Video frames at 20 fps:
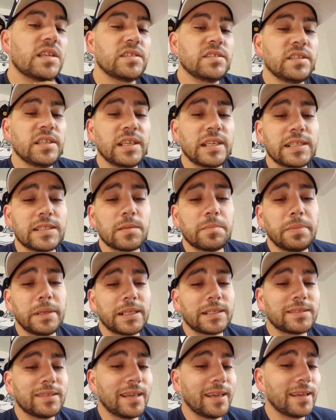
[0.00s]
Today's a
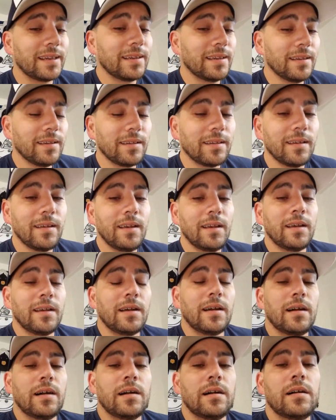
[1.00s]
big day.
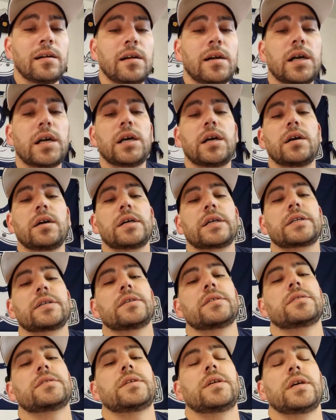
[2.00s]
I
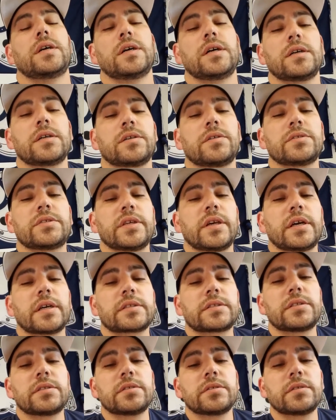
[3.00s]
go
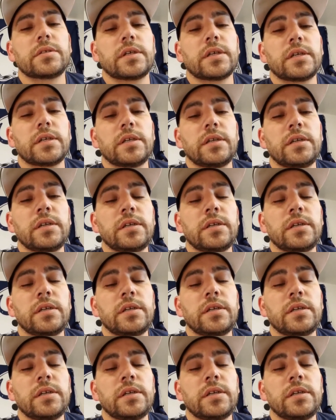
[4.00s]
talk to